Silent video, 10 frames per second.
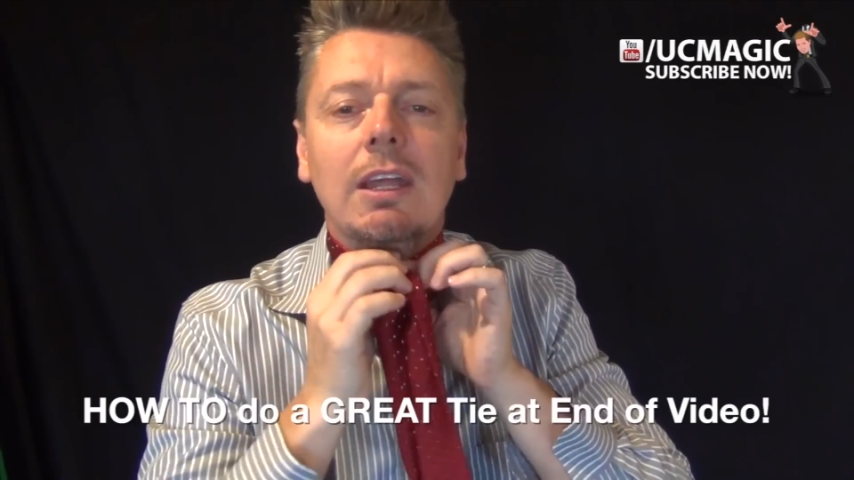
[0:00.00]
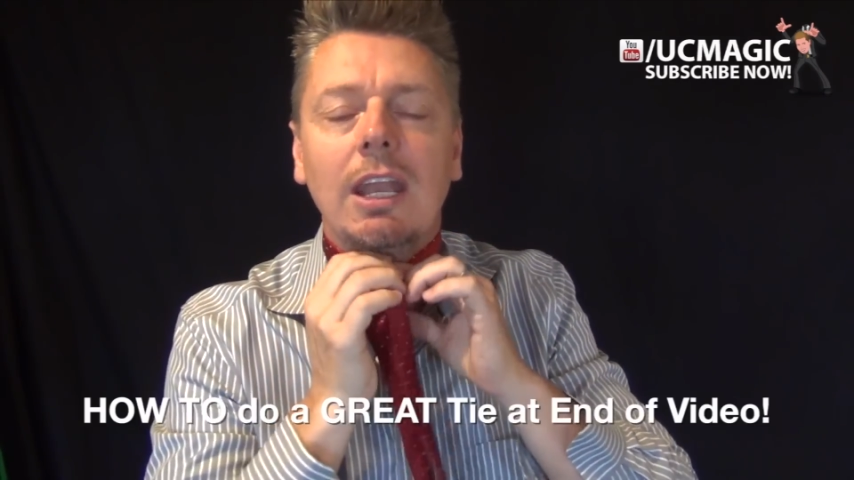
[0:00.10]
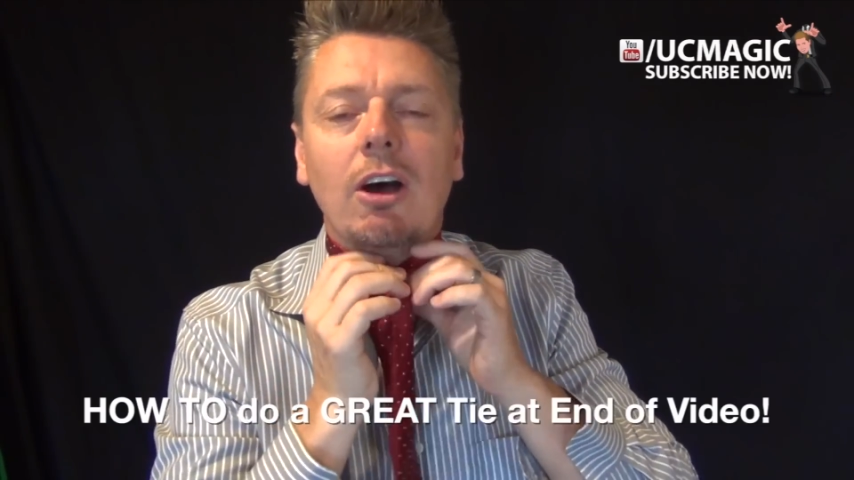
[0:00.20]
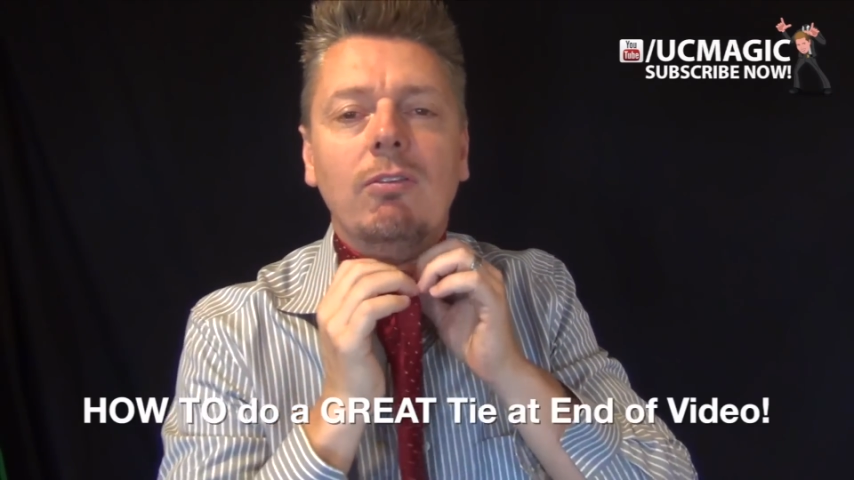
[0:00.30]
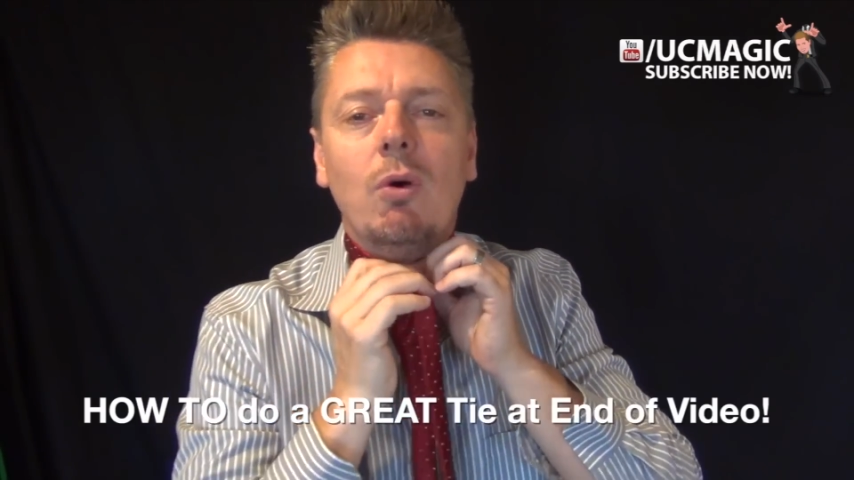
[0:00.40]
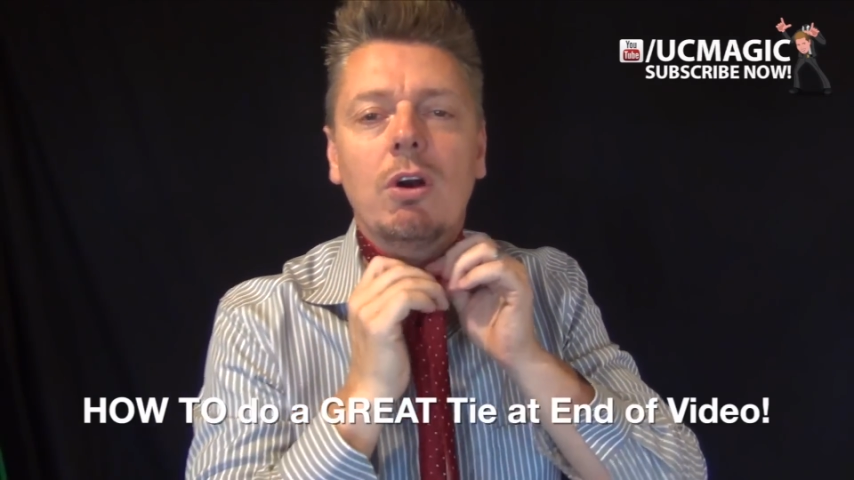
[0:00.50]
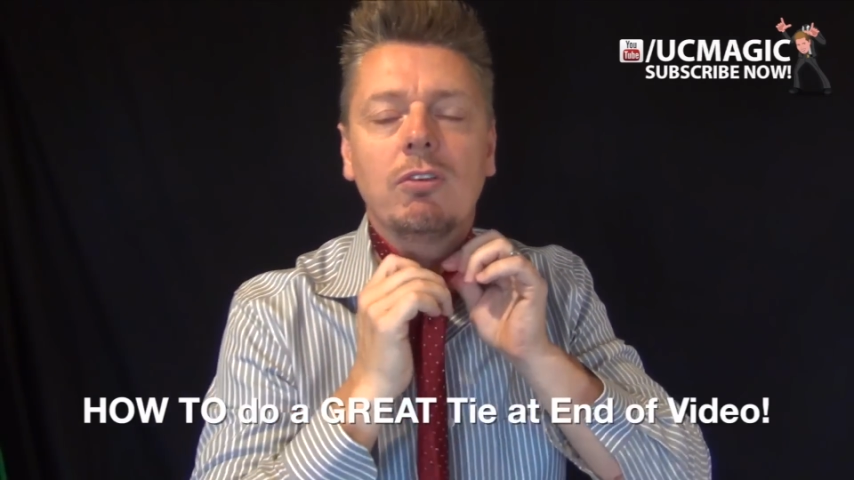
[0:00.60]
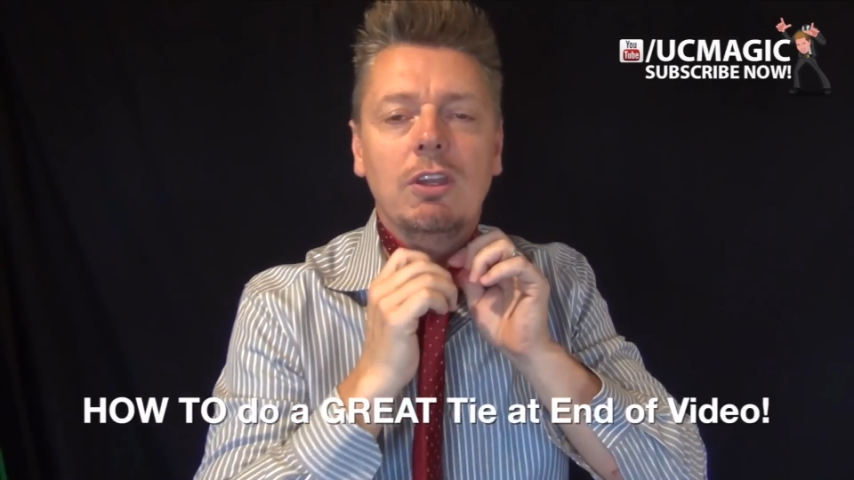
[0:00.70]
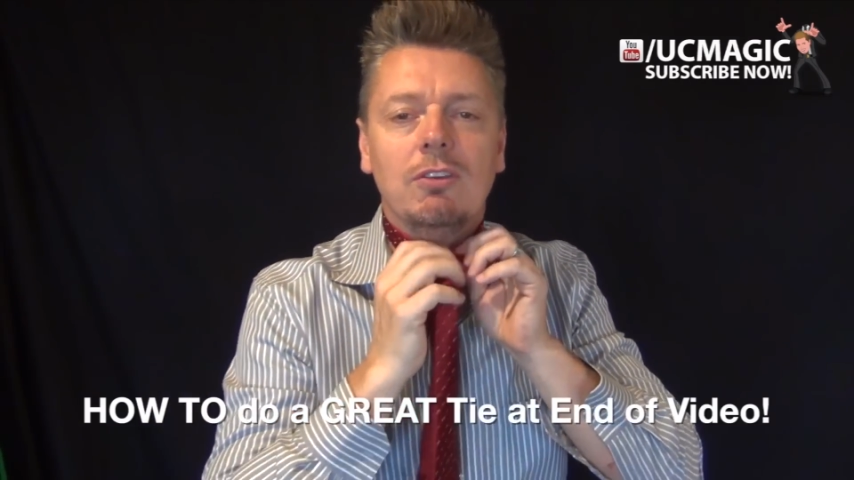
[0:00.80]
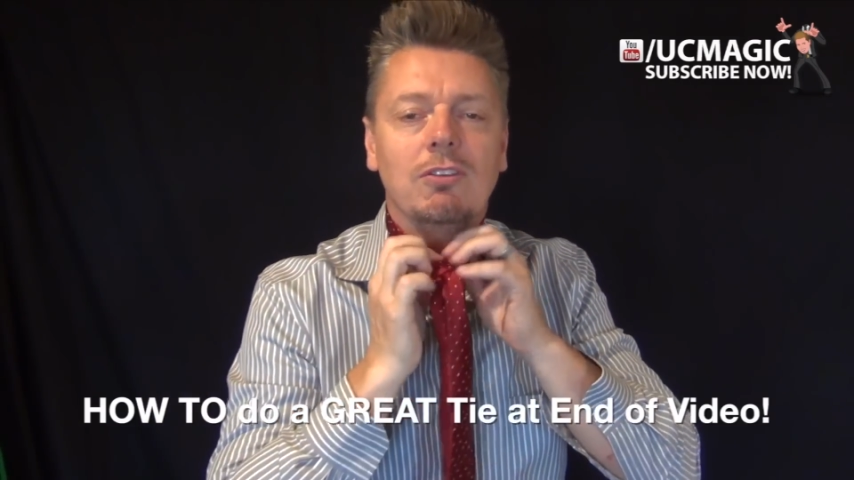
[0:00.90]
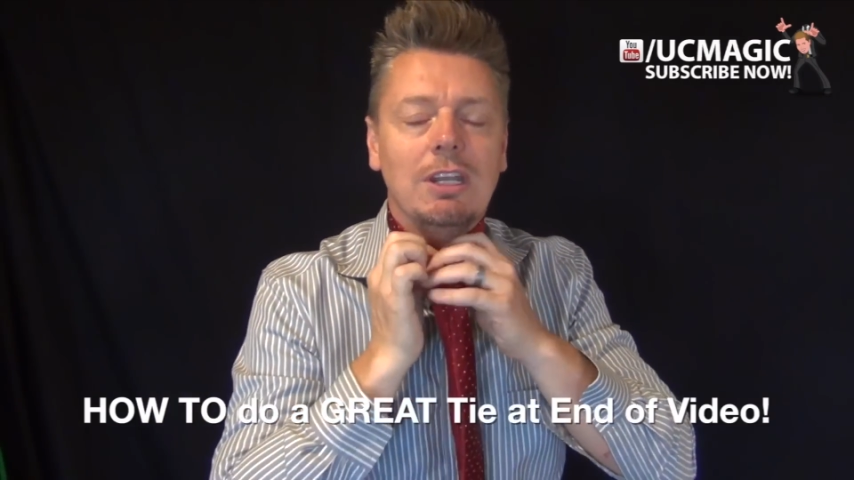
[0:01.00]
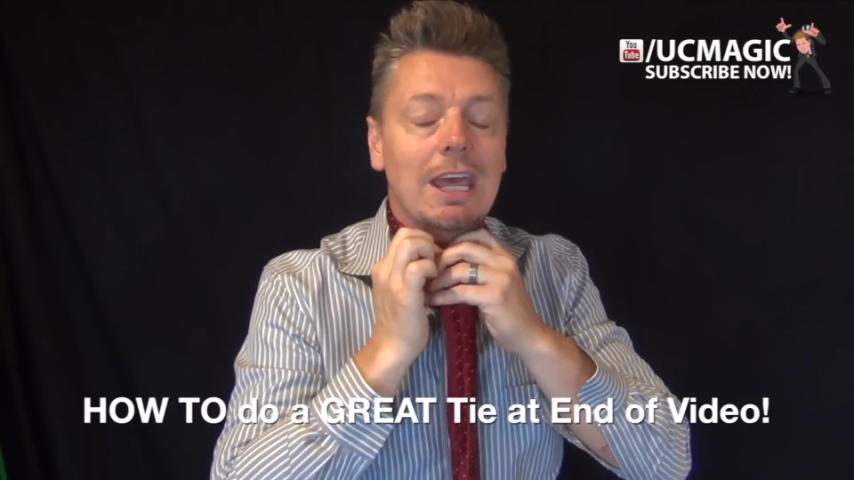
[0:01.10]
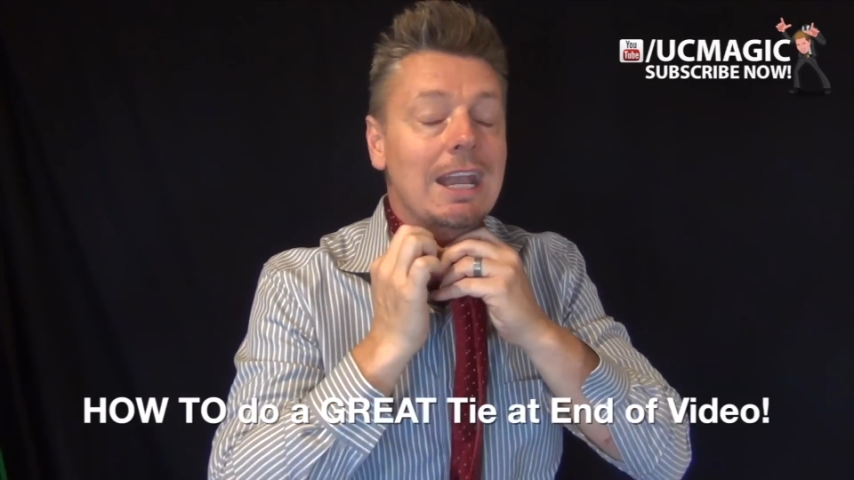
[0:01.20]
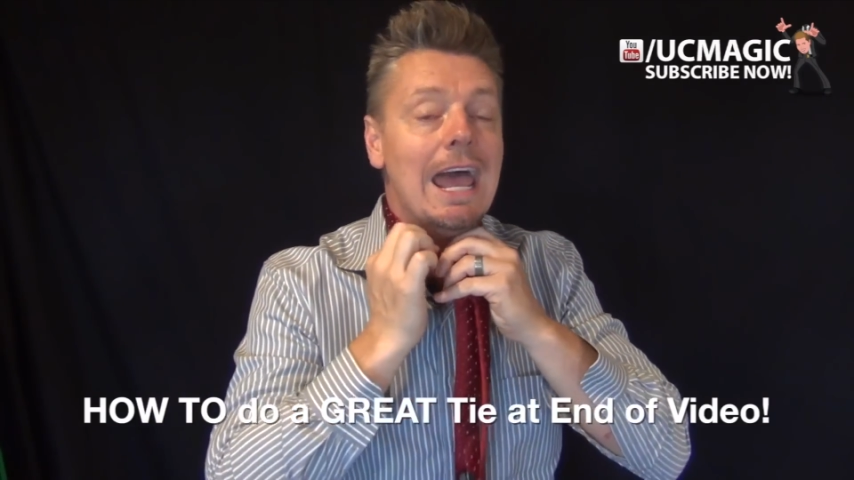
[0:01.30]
Now, of course, this isn't an